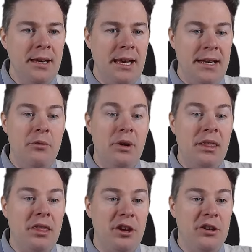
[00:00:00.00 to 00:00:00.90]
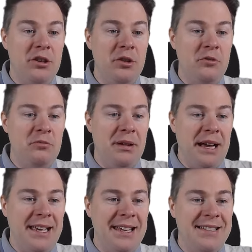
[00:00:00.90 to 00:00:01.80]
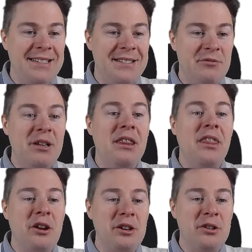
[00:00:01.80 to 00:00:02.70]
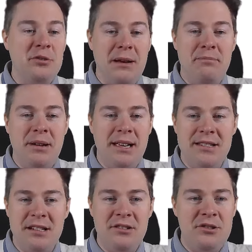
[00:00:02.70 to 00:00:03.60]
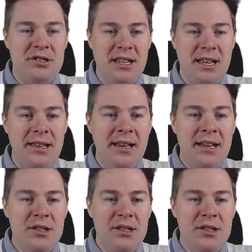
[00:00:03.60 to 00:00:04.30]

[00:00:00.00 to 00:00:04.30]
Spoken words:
any Win32 package, Win32 app package, I should say.